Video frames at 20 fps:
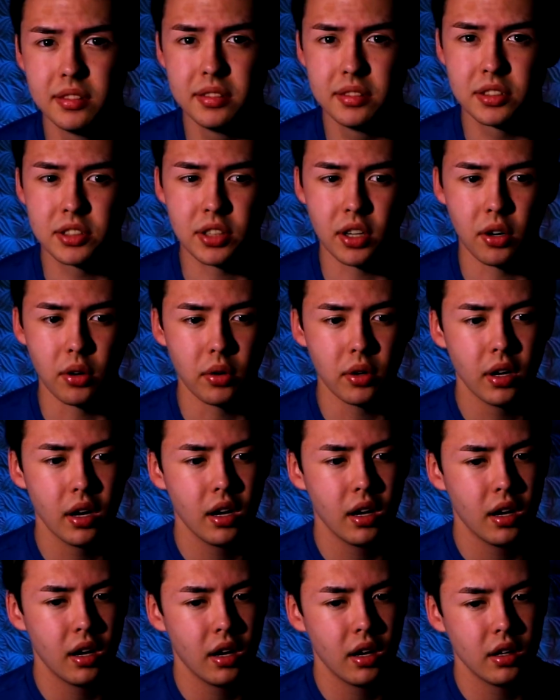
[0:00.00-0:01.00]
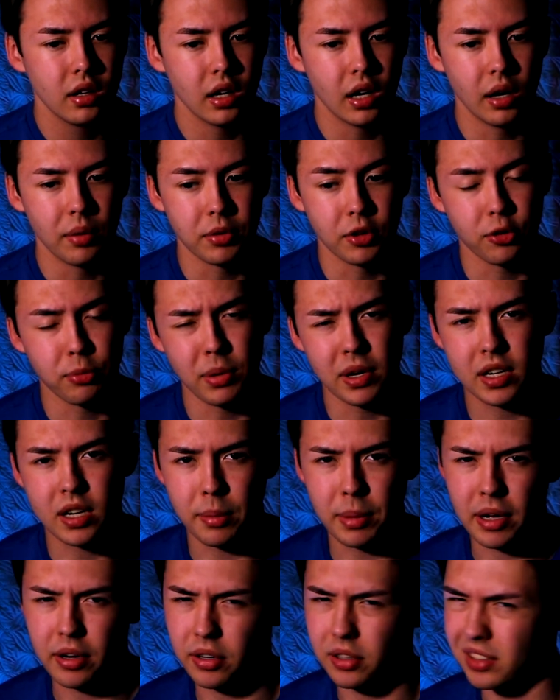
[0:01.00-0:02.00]
So, this may
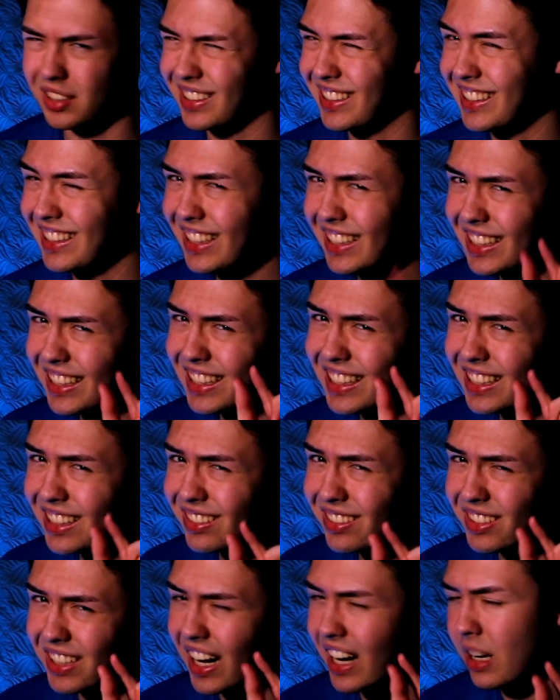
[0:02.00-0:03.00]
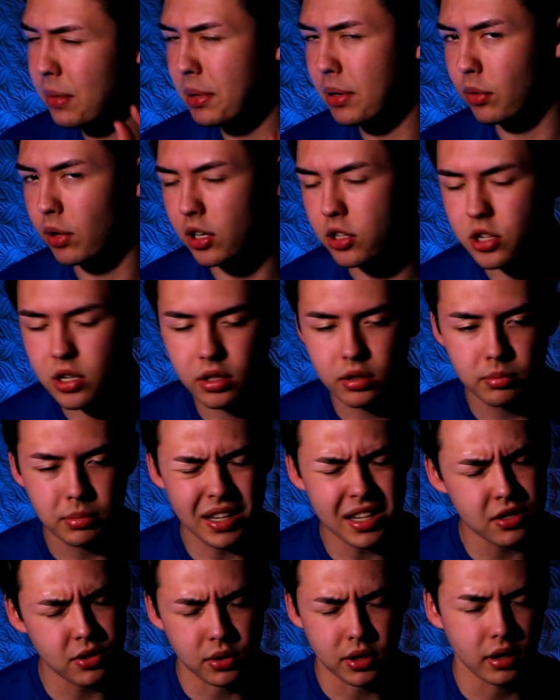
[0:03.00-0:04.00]
come out as a little tiny bit rushed, but
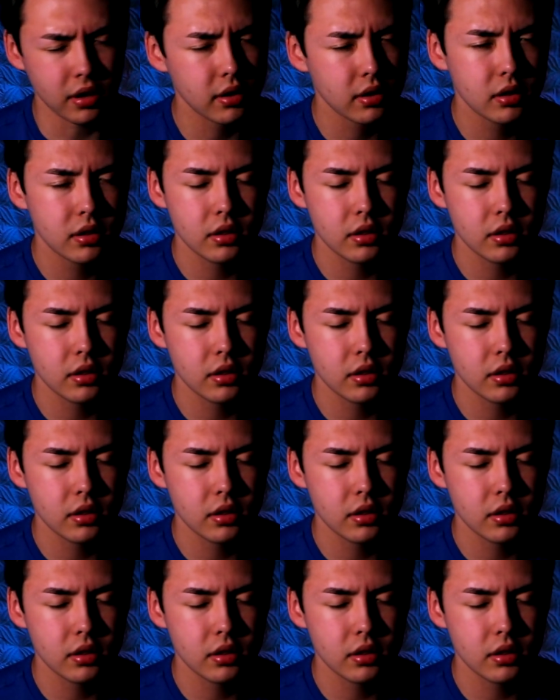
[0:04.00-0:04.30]
that's okay.